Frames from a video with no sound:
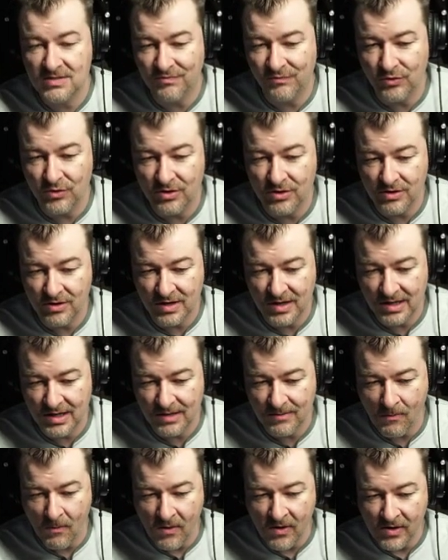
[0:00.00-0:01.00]
for uh,
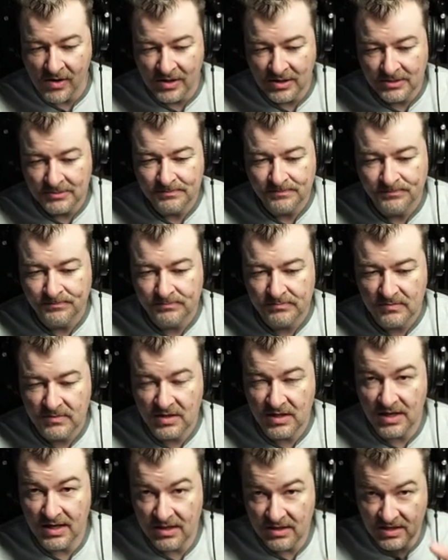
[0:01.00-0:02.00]

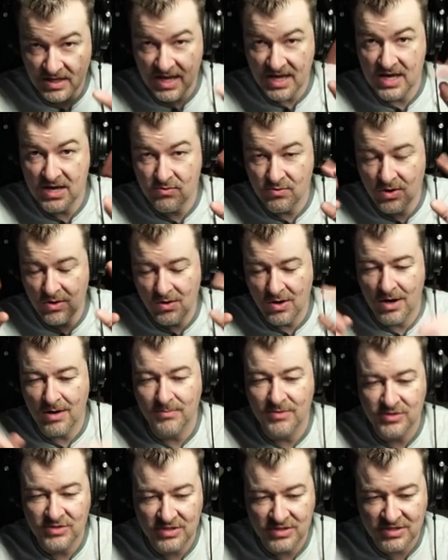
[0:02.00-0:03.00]
the the hero
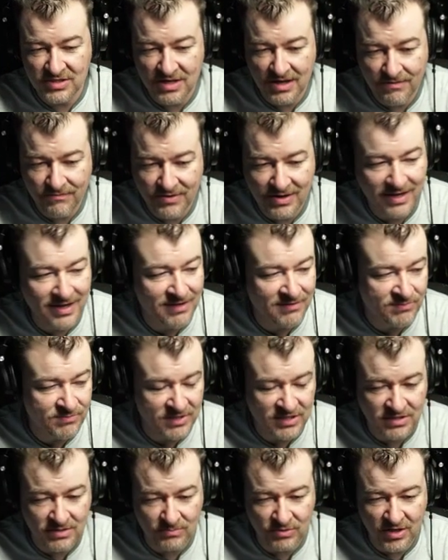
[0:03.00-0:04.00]
armors and stuff. It gives me
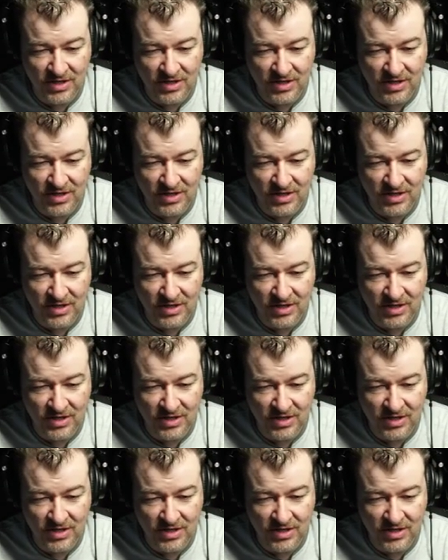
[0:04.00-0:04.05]
some good